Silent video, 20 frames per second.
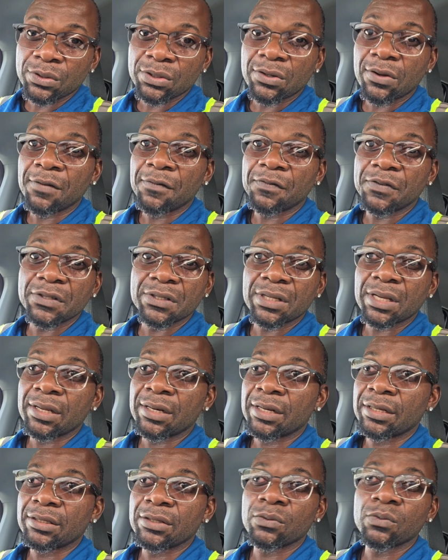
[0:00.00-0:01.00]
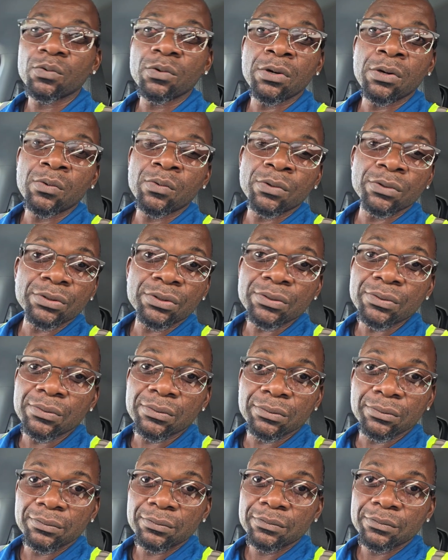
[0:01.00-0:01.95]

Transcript: confiscated in World War II?